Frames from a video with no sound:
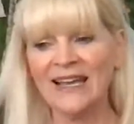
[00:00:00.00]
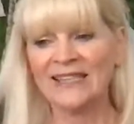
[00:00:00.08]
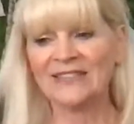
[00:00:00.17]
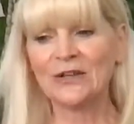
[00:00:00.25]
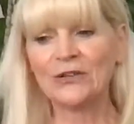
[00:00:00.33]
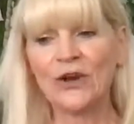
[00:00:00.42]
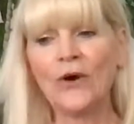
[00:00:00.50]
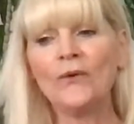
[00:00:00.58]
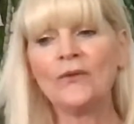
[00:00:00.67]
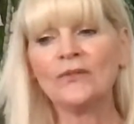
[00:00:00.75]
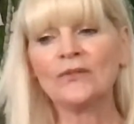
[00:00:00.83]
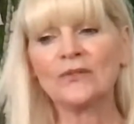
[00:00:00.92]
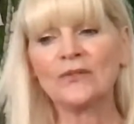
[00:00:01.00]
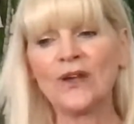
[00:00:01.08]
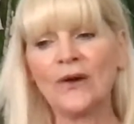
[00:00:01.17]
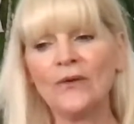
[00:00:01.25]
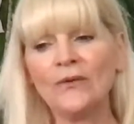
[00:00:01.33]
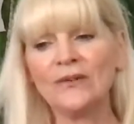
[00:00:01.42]
So don't
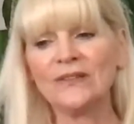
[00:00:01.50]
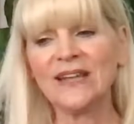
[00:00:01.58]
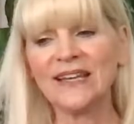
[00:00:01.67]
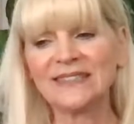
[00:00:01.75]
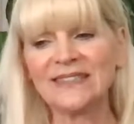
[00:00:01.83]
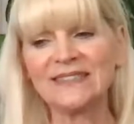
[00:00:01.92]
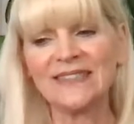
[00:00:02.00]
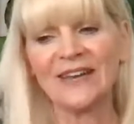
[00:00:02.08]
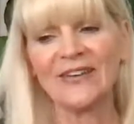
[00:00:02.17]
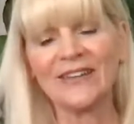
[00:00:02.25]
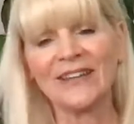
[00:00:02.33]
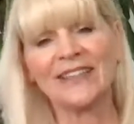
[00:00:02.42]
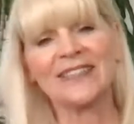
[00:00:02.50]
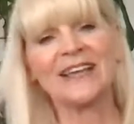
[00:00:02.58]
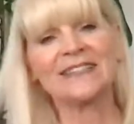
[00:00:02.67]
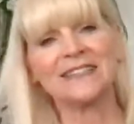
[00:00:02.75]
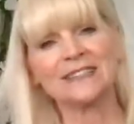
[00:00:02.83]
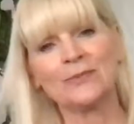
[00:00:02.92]
necessarily
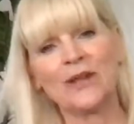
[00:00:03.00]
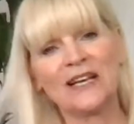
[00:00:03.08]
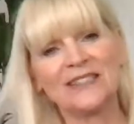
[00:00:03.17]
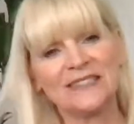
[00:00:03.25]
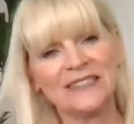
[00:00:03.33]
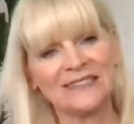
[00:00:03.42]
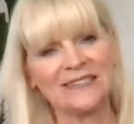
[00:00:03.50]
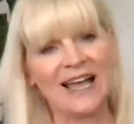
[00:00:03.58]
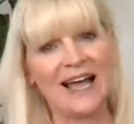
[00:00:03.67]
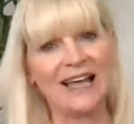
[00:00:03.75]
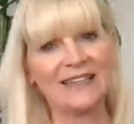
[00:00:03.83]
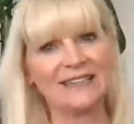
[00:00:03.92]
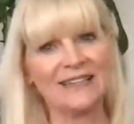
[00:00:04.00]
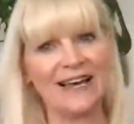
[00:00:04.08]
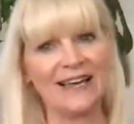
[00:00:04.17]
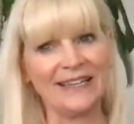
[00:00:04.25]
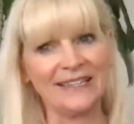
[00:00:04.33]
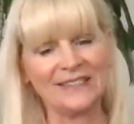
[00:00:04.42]
think just because he's not
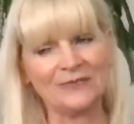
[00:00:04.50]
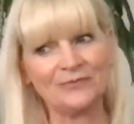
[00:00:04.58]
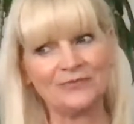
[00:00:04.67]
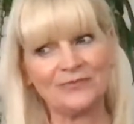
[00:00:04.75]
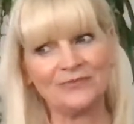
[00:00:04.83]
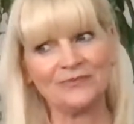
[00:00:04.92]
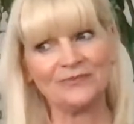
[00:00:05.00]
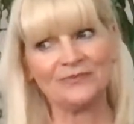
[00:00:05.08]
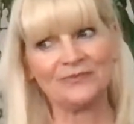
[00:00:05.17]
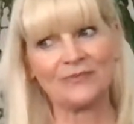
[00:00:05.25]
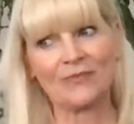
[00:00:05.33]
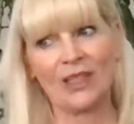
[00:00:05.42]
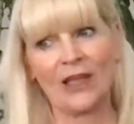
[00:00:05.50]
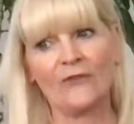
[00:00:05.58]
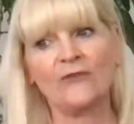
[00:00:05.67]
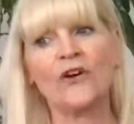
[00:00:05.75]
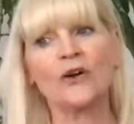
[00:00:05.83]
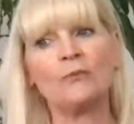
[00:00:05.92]
like
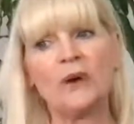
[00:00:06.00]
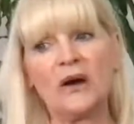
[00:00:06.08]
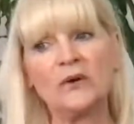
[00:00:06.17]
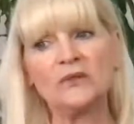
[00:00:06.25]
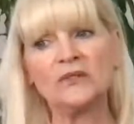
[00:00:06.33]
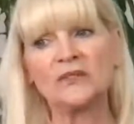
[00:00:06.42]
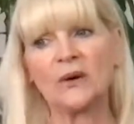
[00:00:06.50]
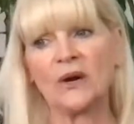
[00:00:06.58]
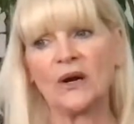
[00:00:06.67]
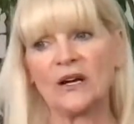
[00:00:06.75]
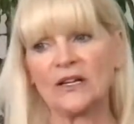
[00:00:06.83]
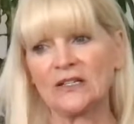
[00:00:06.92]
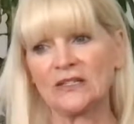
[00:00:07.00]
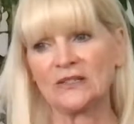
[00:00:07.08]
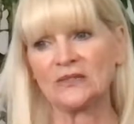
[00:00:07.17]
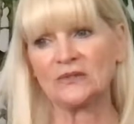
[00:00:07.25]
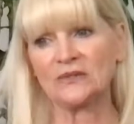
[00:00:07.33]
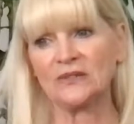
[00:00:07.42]
verbose or
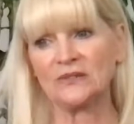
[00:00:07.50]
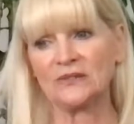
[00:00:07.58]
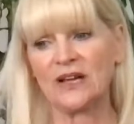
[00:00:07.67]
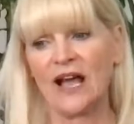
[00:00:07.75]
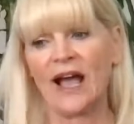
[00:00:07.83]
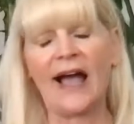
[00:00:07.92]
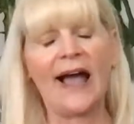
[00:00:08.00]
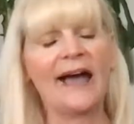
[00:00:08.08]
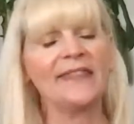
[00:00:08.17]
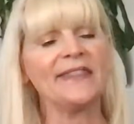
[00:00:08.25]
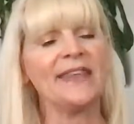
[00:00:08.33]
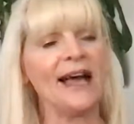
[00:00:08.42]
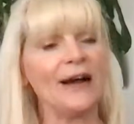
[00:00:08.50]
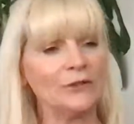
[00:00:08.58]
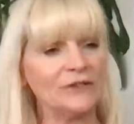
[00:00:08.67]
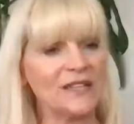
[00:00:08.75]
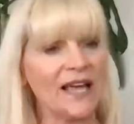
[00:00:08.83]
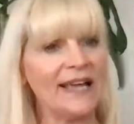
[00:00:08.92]
on the
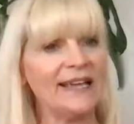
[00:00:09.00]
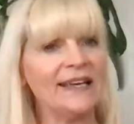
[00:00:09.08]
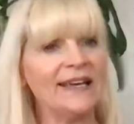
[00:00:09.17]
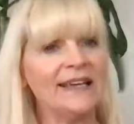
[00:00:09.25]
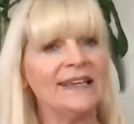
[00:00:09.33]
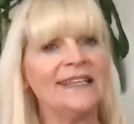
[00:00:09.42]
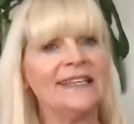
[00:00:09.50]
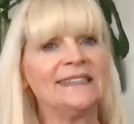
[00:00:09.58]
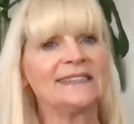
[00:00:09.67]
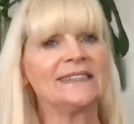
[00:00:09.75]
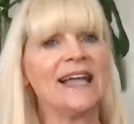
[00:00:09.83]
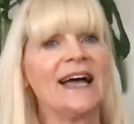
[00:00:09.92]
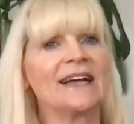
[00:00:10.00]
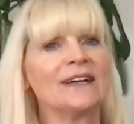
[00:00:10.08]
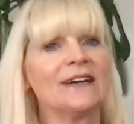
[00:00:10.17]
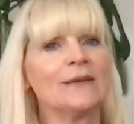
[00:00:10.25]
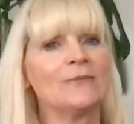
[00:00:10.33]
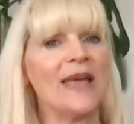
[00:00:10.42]
outside, he's not
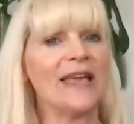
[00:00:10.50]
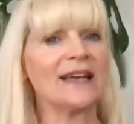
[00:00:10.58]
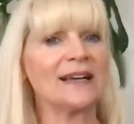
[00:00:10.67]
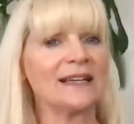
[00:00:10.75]
going to make